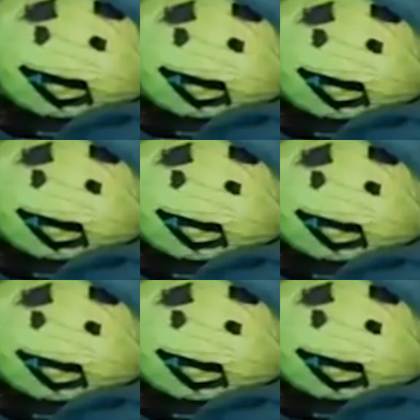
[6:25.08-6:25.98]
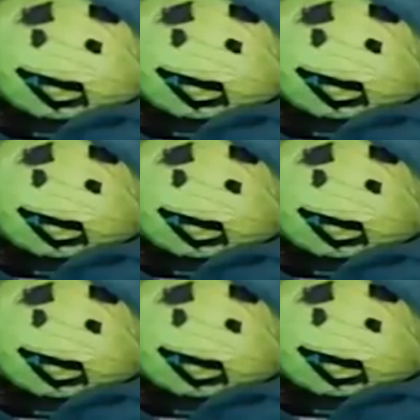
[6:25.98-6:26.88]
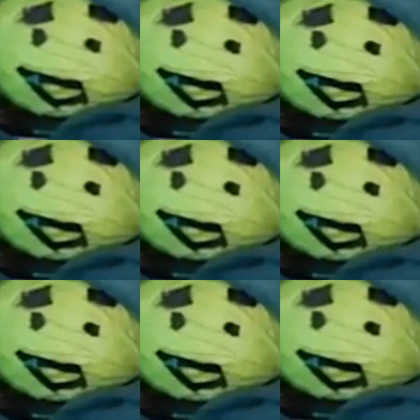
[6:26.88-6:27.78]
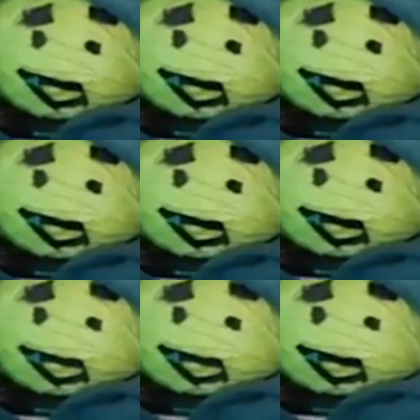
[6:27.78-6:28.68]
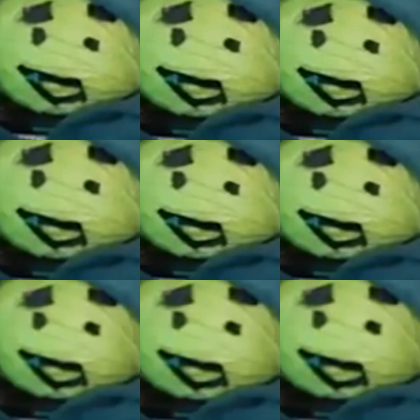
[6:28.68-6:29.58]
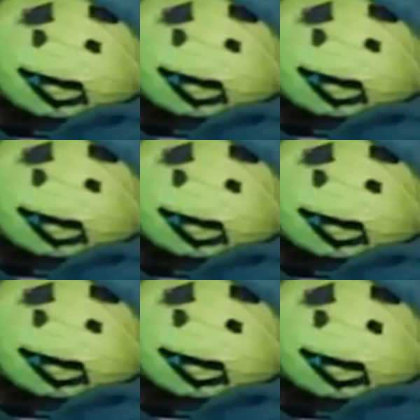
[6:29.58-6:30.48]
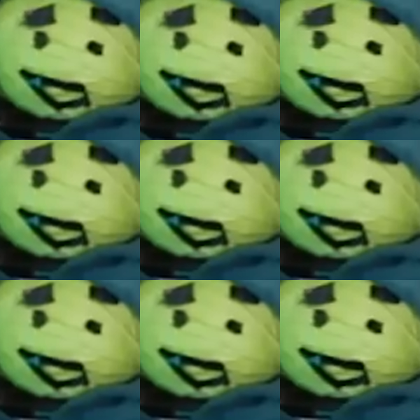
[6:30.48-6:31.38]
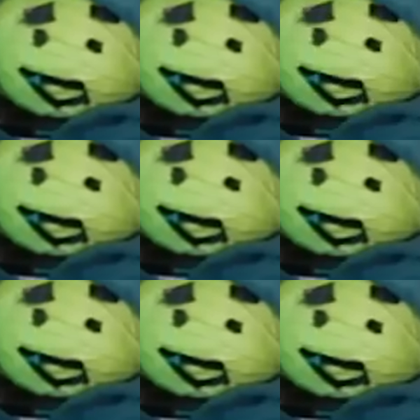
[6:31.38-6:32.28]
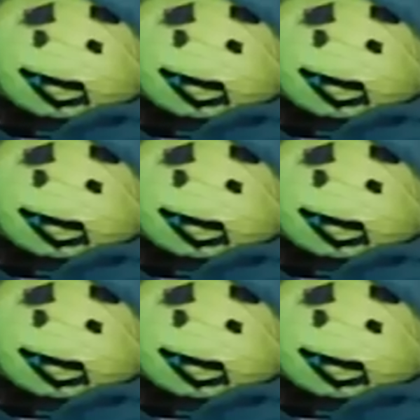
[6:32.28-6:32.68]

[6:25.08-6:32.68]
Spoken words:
[no speech]